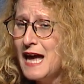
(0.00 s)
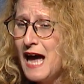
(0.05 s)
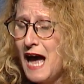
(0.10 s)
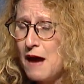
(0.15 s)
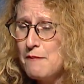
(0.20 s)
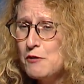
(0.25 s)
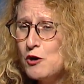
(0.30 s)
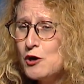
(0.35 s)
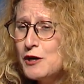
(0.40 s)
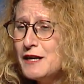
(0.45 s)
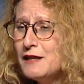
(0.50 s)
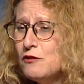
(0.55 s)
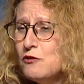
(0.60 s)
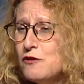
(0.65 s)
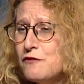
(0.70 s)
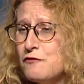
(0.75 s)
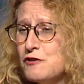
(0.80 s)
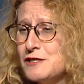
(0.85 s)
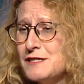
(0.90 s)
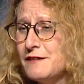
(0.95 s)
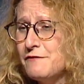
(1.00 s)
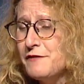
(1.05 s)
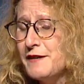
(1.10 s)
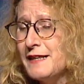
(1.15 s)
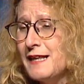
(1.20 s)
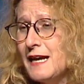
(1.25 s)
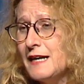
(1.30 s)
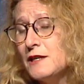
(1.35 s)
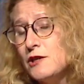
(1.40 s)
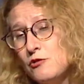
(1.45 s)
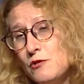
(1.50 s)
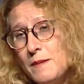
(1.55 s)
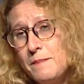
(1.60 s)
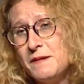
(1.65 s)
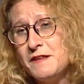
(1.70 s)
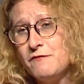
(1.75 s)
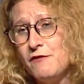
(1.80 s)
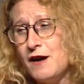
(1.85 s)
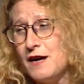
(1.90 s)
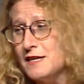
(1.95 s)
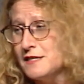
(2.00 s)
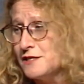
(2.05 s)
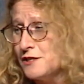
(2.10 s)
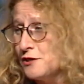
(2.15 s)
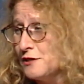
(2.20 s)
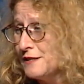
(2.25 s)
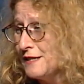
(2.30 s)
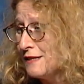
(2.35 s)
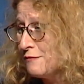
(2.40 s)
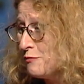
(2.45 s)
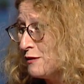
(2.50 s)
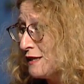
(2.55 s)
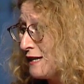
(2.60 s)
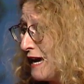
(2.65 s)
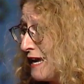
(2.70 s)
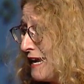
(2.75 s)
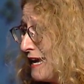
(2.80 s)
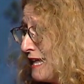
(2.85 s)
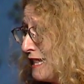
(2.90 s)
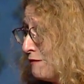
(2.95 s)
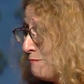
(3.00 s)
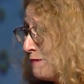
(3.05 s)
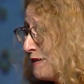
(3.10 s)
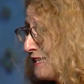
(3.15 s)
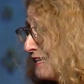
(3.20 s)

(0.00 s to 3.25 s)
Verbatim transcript: I'm going to look for something like TripAdvisor that will kind of help me